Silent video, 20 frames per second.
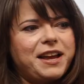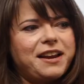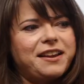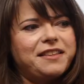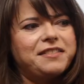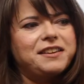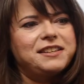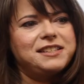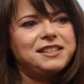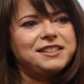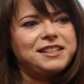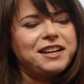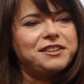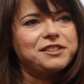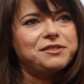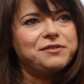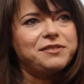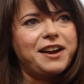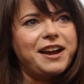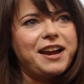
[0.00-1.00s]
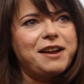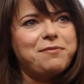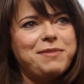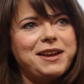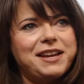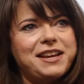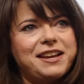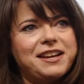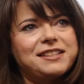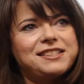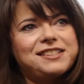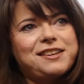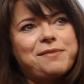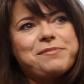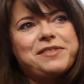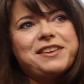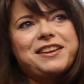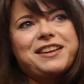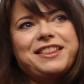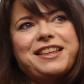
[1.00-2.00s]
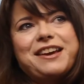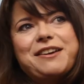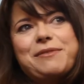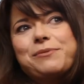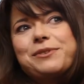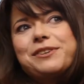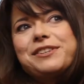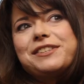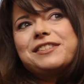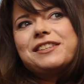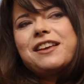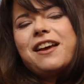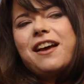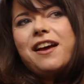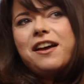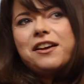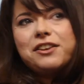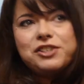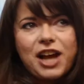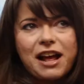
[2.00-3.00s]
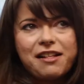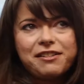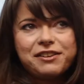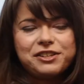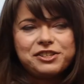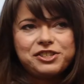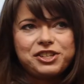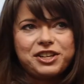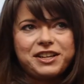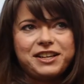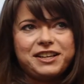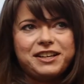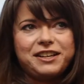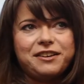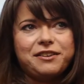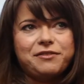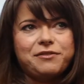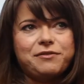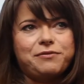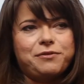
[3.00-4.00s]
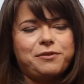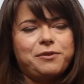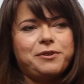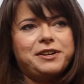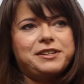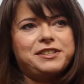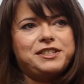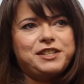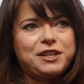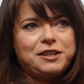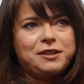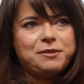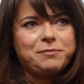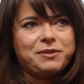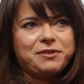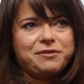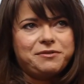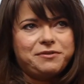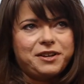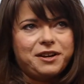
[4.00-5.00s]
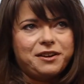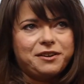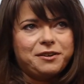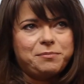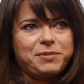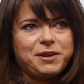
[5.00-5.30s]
Getting the details right, making it something that was challenging for a team of young